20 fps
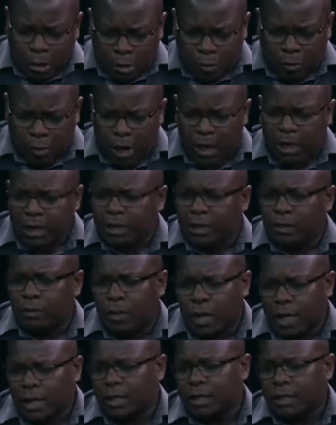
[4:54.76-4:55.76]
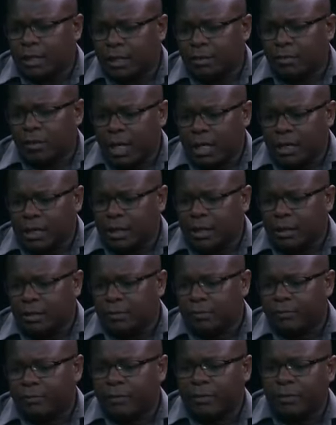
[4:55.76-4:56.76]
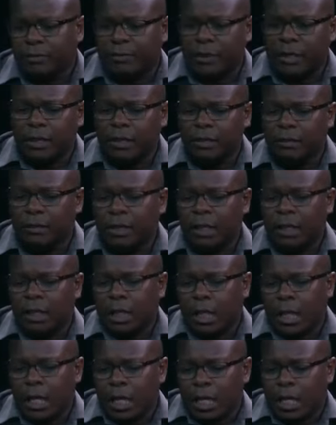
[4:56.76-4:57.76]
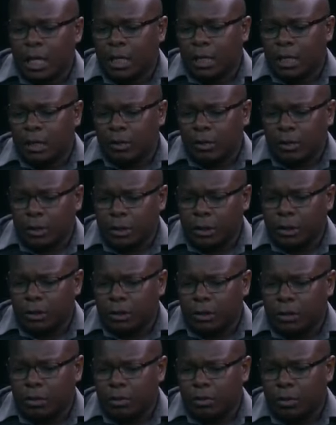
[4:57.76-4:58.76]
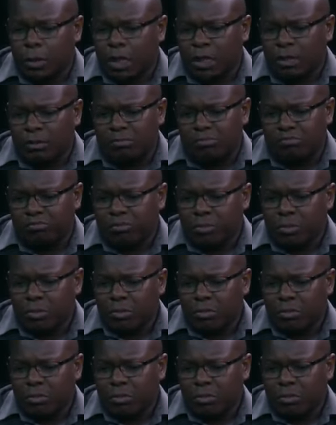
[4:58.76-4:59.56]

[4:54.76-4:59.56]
quality and quantity of the yield, and also